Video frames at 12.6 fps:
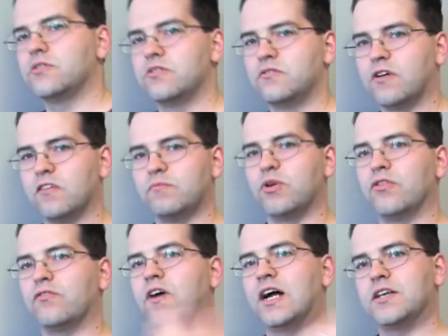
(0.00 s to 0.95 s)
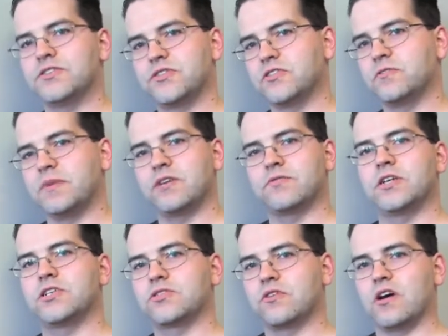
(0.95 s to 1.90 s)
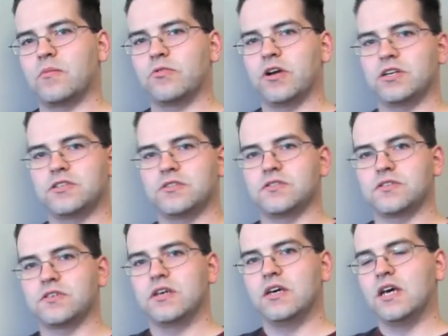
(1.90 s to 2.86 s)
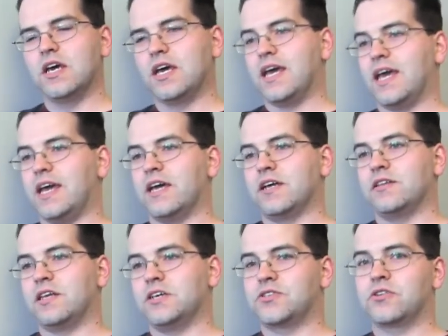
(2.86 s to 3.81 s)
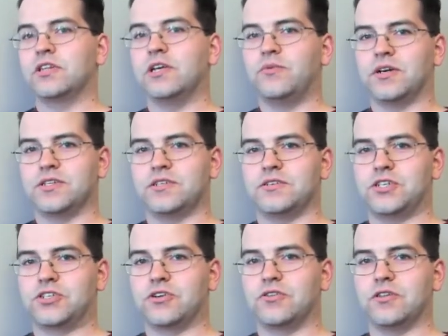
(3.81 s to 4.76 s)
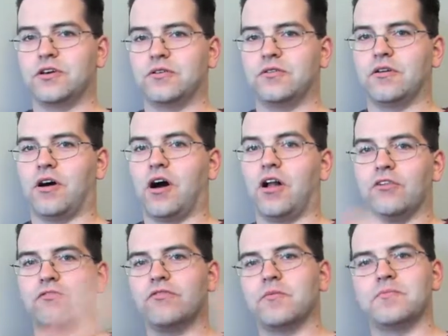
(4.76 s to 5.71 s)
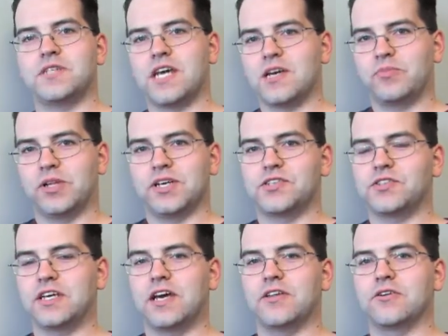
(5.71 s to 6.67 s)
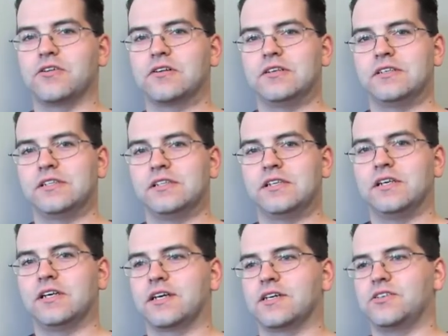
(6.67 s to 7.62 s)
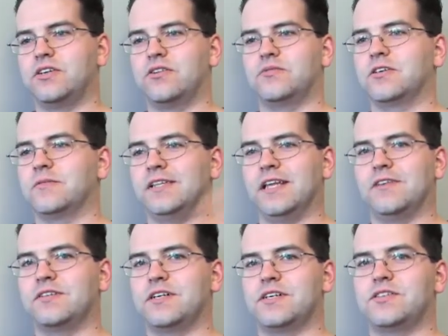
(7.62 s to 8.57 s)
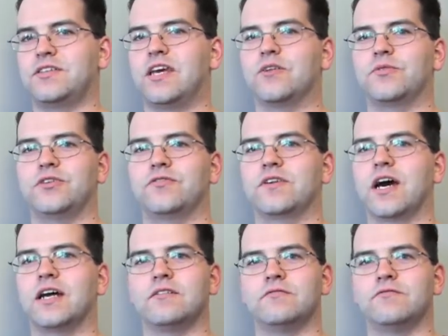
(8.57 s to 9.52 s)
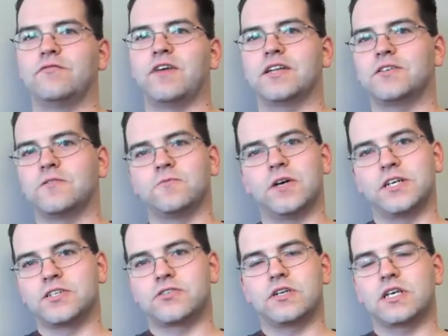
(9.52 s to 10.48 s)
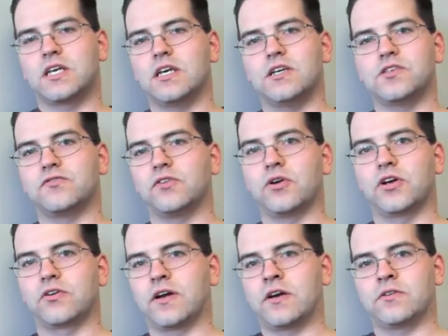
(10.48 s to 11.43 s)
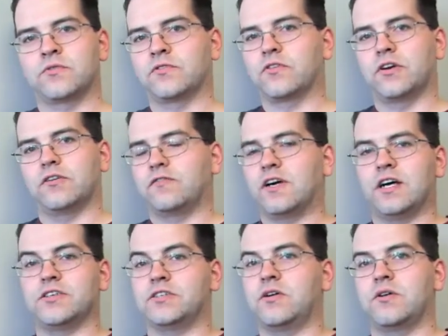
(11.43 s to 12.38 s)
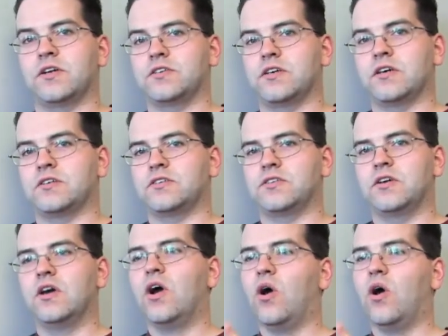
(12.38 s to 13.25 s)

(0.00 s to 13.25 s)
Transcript: do involve both file system and registry operations, and they certainly want to ensure that all of them take place together. Because you don't want to be left in a state where you've got phantom registry keys floating around referring to files that don't exist,